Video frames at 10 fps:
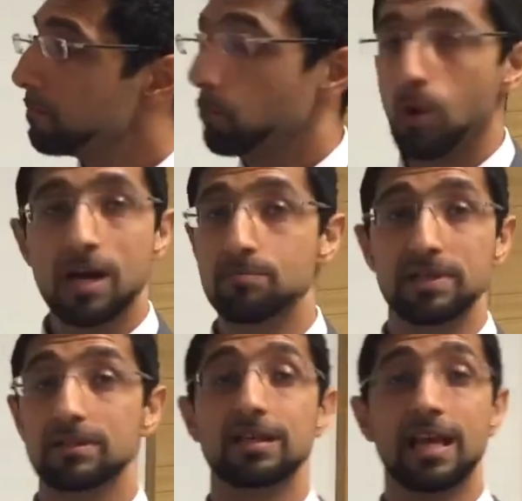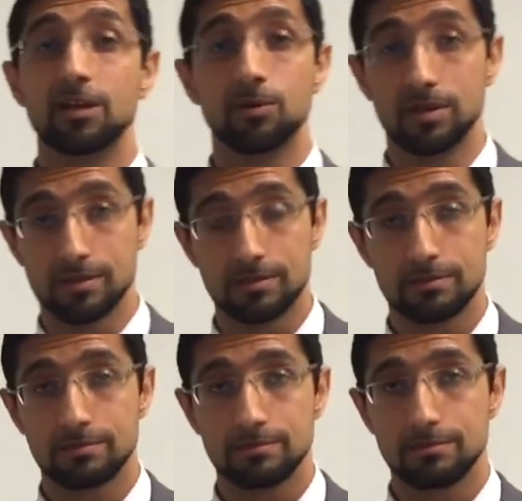Why build a gigawatt
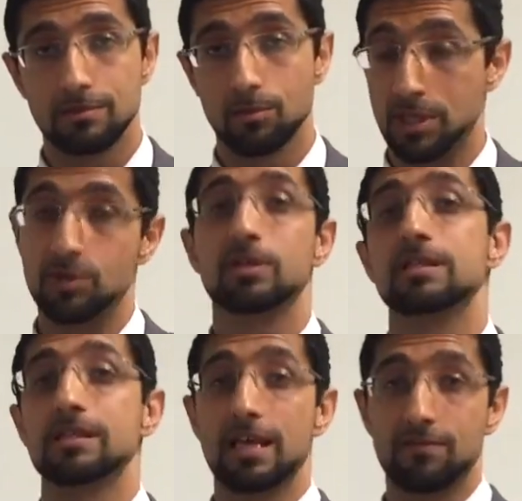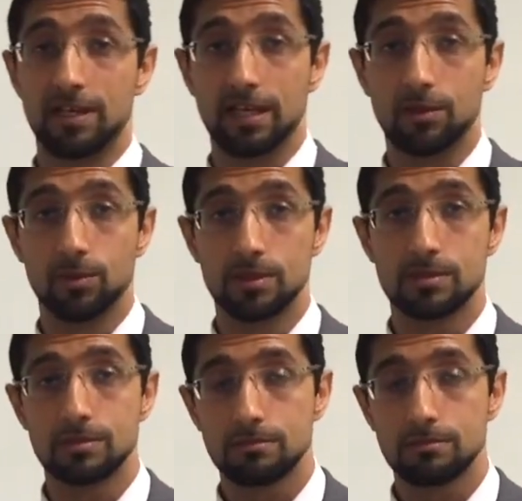when you can save a gigawatt?